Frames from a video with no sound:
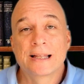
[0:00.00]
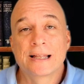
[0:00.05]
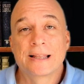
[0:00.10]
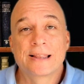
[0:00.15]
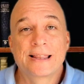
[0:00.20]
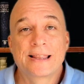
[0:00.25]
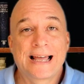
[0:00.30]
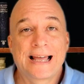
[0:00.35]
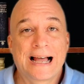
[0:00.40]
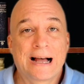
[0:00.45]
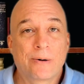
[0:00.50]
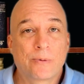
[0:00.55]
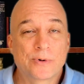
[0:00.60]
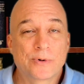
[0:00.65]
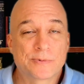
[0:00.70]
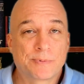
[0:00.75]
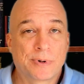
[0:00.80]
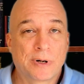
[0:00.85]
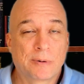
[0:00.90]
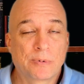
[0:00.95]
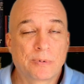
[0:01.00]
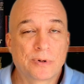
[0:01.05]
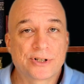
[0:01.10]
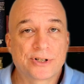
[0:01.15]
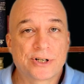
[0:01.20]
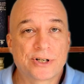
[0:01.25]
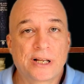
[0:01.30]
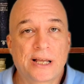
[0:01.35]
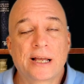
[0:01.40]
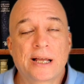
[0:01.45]
that was published
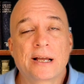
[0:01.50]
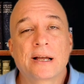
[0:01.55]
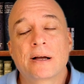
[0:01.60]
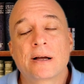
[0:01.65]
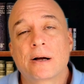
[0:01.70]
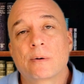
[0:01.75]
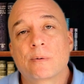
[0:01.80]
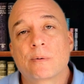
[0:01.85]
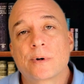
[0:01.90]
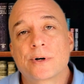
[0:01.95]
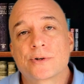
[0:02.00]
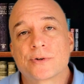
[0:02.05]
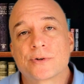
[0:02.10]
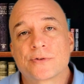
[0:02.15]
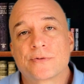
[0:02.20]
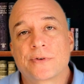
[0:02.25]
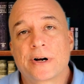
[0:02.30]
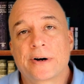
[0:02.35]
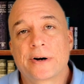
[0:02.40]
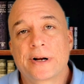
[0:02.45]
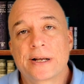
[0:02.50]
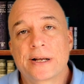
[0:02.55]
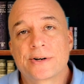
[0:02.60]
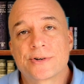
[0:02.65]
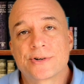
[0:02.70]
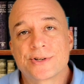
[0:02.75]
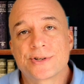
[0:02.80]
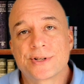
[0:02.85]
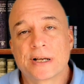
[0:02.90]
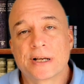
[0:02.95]
today, which was very
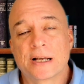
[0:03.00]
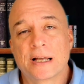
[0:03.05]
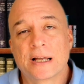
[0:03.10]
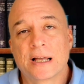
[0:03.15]
interesting.